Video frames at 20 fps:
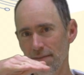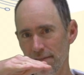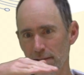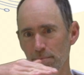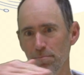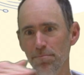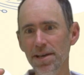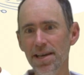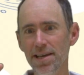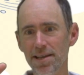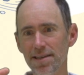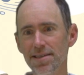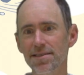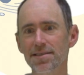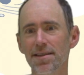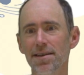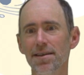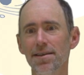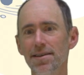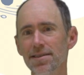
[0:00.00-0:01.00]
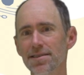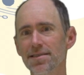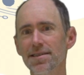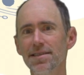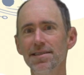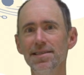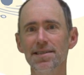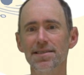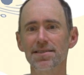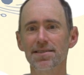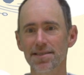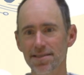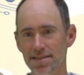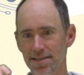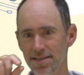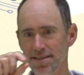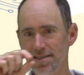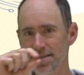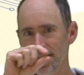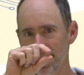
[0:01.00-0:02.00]
The meat is the disk. It's
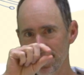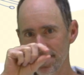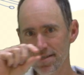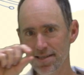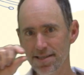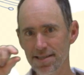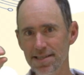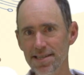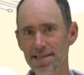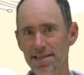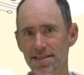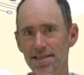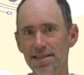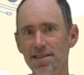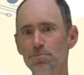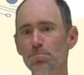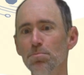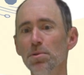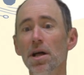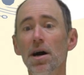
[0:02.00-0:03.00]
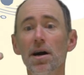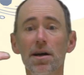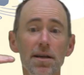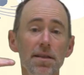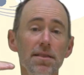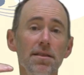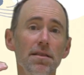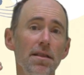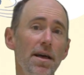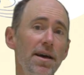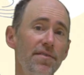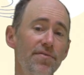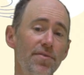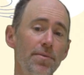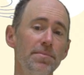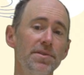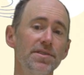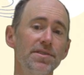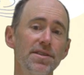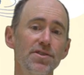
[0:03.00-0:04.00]
a dust disk that's blocking the light
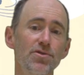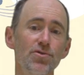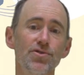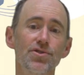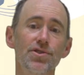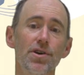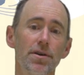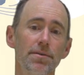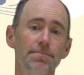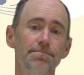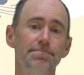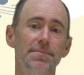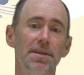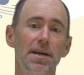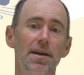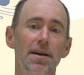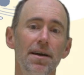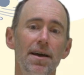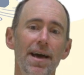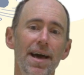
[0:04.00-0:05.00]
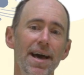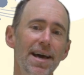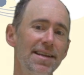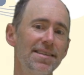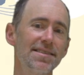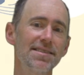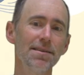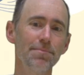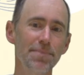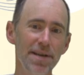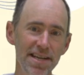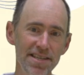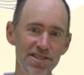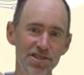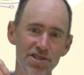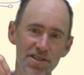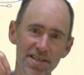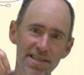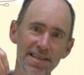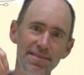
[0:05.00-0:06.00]
from the central star. And in some
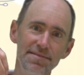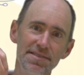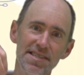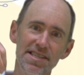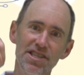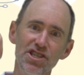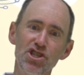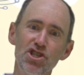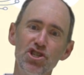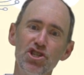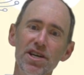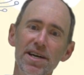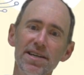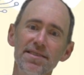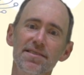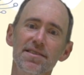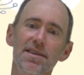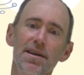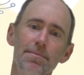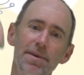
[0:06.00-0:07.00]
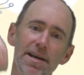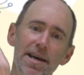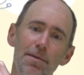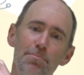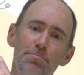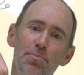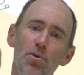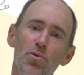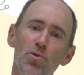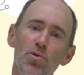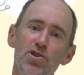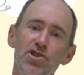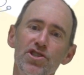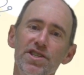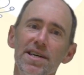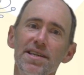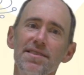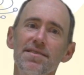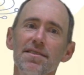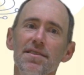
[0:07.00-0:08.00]
cases, you can even see jets coming out, polar
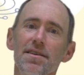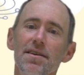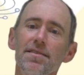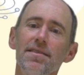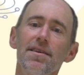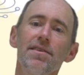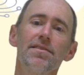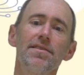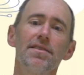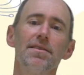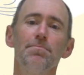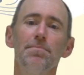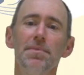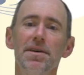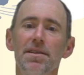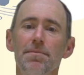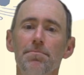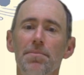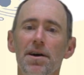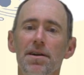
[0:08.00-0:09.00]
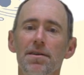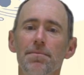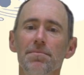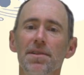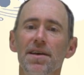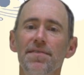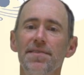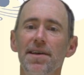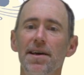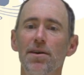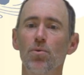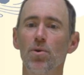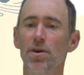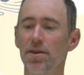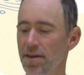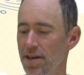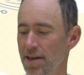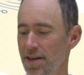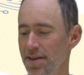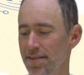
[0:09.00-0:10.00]
jets along there in the bottom left-hand
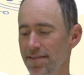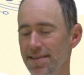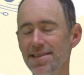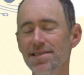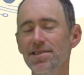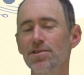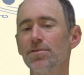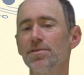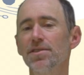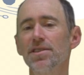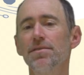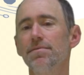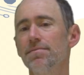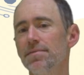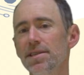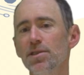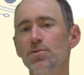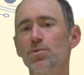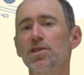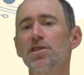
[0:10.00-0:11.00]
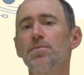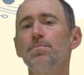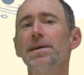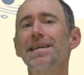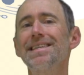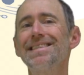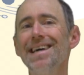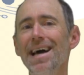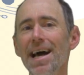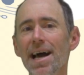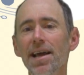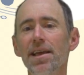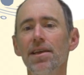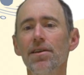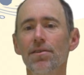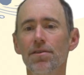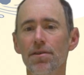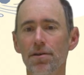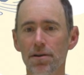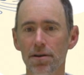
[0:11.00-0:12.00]
one. These were
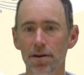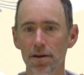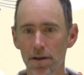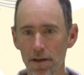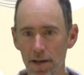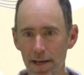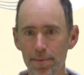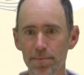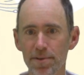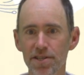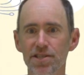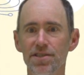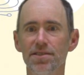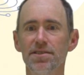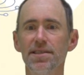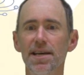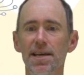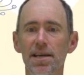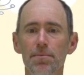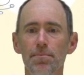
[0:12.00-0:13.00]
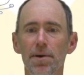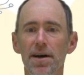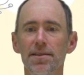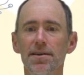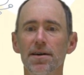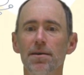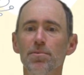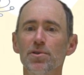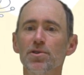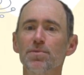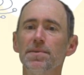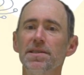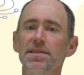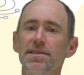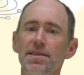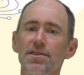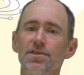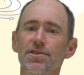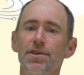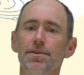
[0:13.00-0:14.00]
spectacular images taken by the Hubble Space
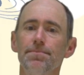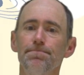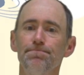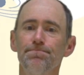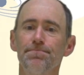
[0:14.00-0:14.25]
Telescope.